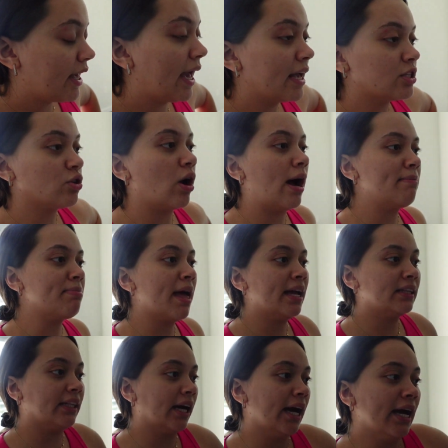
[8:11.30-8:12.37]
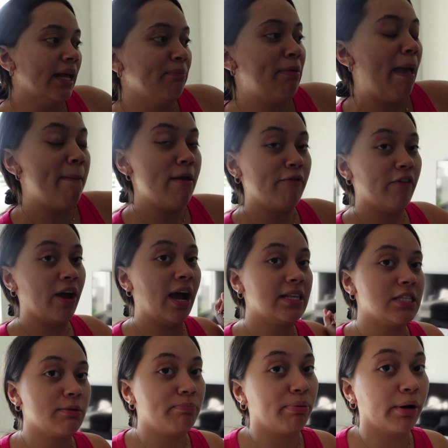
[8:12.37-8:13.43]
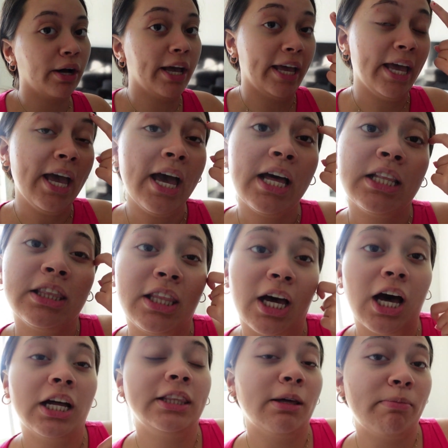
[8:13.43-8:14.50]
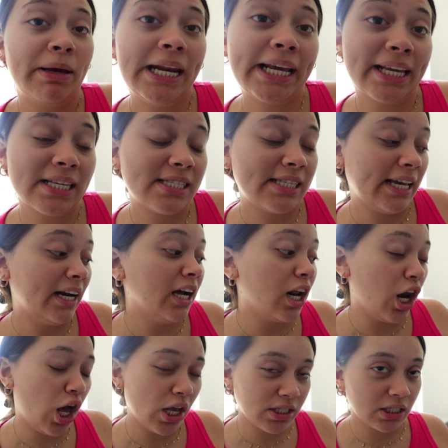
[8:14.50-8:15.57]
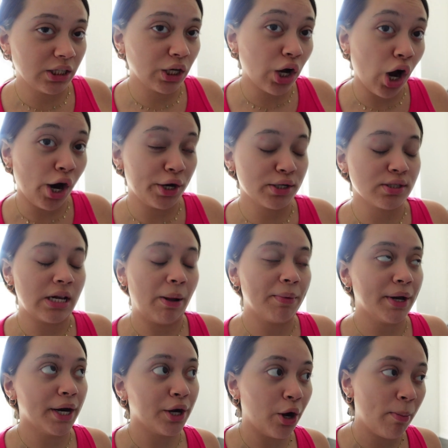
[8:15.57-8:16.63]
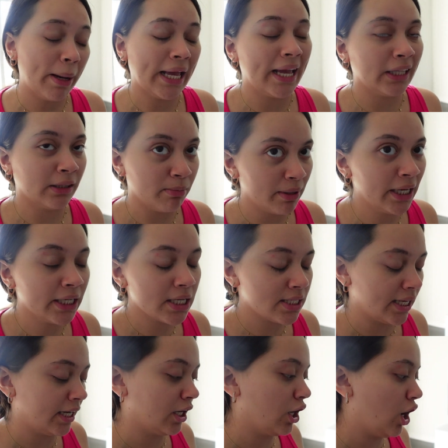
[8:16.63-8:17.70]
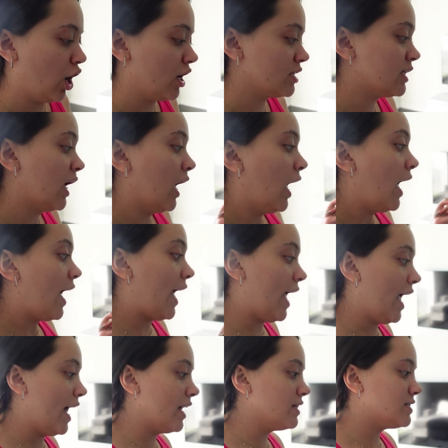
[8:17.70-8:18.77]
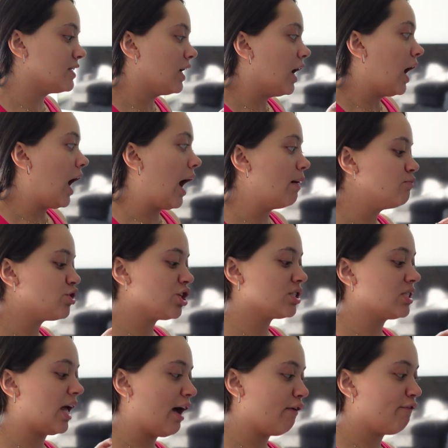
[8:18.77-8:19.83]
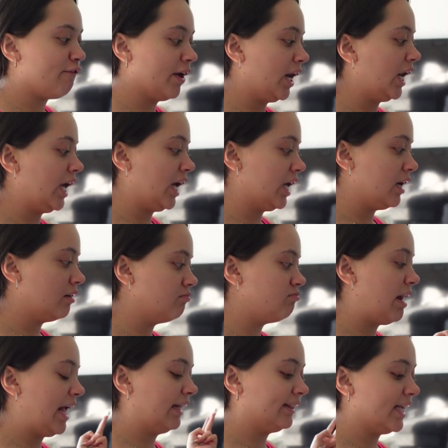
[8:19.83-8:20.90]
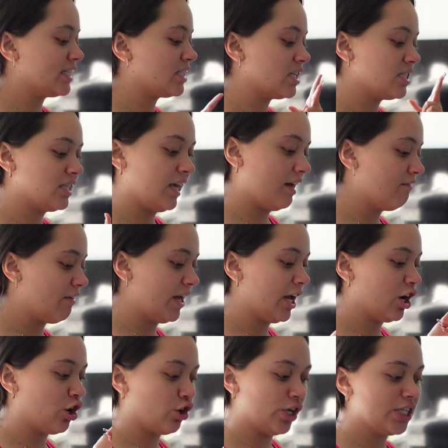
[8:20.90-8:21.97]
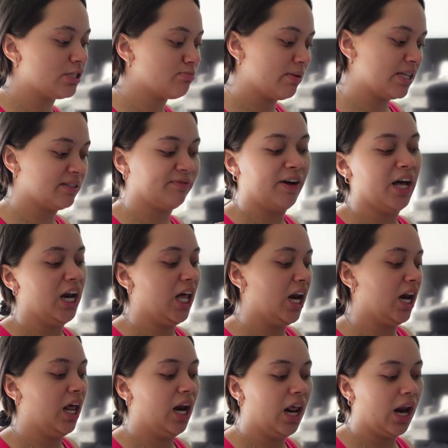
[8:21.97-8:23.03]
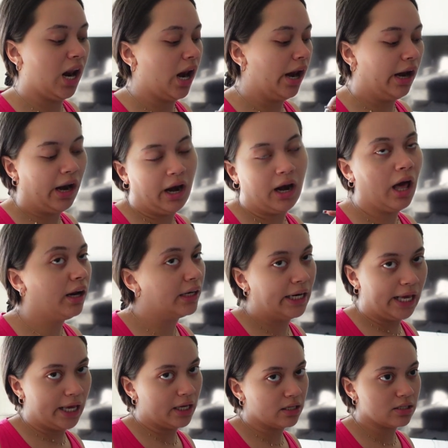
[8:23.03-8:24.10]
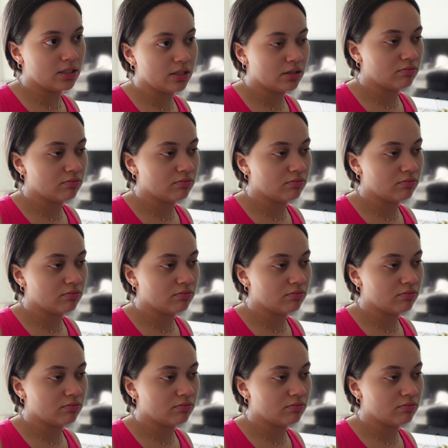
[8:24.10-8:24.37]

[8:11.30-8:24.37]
Yeah, so I'm not done. Baby forgot to put the Dominican Santa Claus in the cart. So now we gotta go back and get Dominican Santa Claus. And I'm just not feeling like this is giving Christmas fa la la la la la la. Days. She wants to